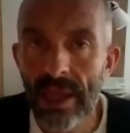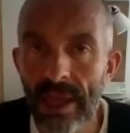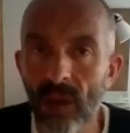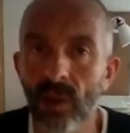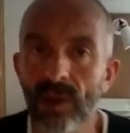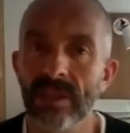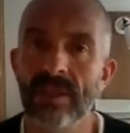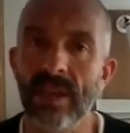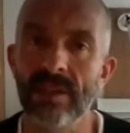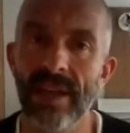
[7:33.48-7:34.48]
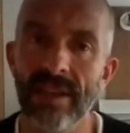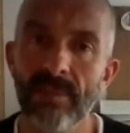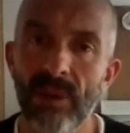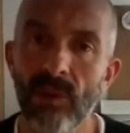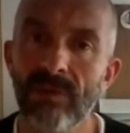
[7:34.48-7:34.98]
well, tech's the
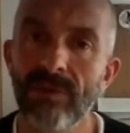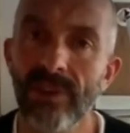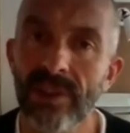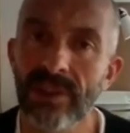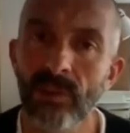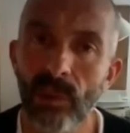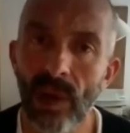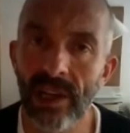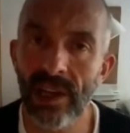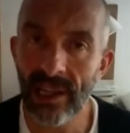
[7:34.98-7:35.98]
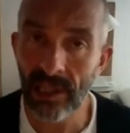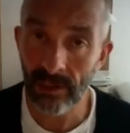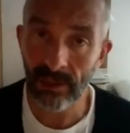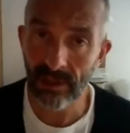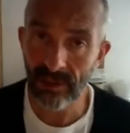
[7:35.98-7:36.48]
big one for us, and we work in any
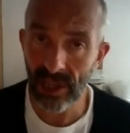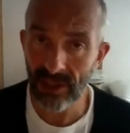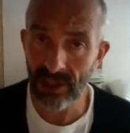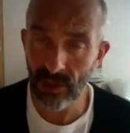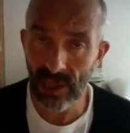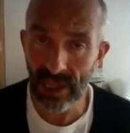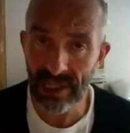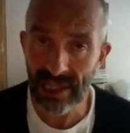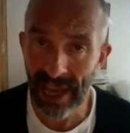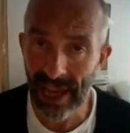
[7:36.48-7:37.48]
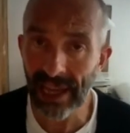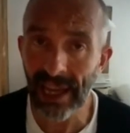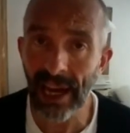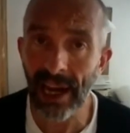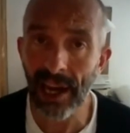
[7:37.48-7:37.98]
number of niches within tech.
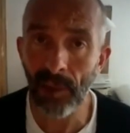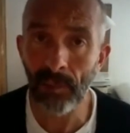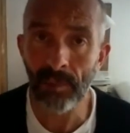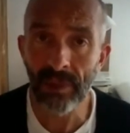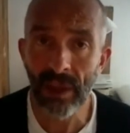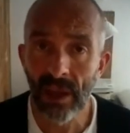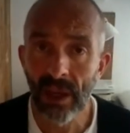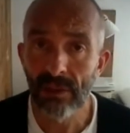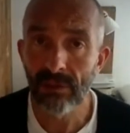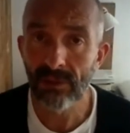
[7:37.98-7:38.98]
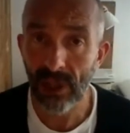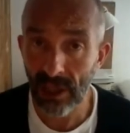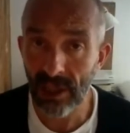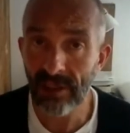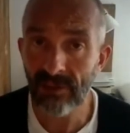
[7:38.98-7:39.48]
A
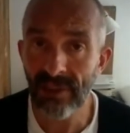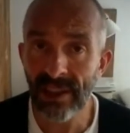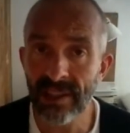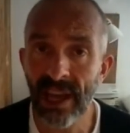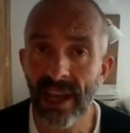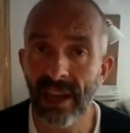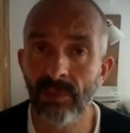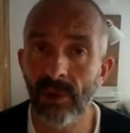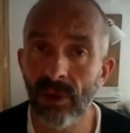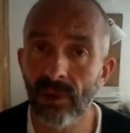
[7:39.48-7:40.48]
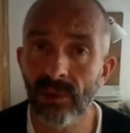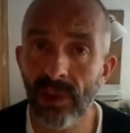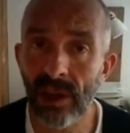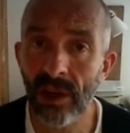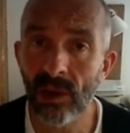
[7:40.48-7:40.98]
lot in fintech, but
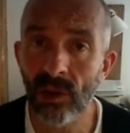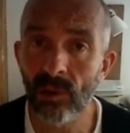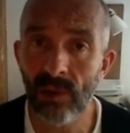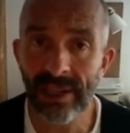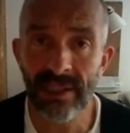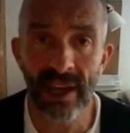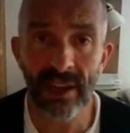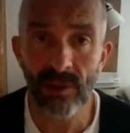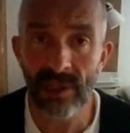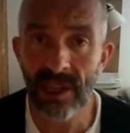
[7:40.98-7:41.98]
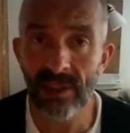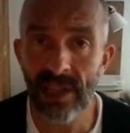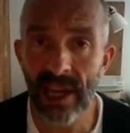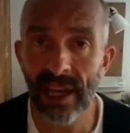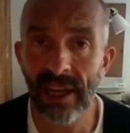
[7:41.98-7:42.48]
reg tech, retail
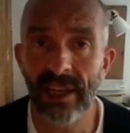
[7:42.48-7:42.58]
tech,